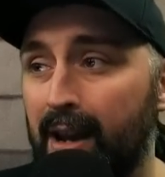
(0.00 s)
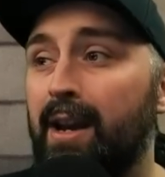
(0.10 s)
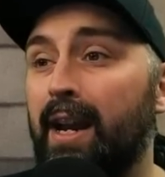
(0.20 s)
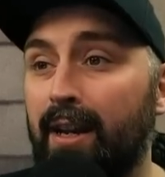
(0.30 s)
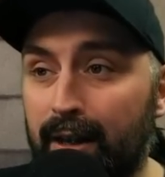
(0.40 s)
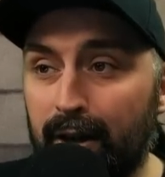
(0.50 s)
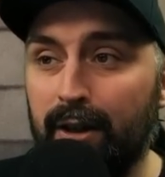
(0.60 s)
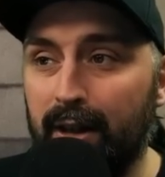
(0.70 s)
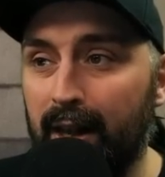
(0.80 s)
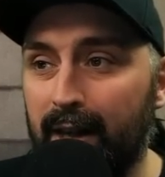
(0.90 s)
In addition
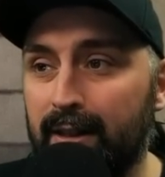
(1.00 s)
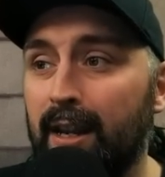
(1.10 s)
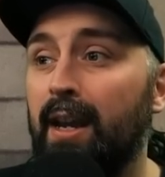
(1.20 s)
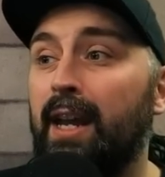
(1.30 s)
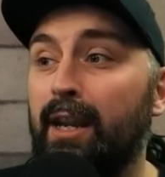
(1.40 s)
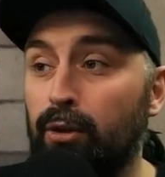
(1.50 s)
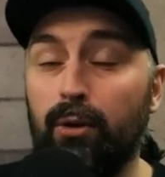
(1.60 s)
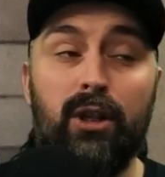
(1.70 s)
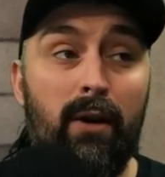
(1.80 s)
to this, he's also a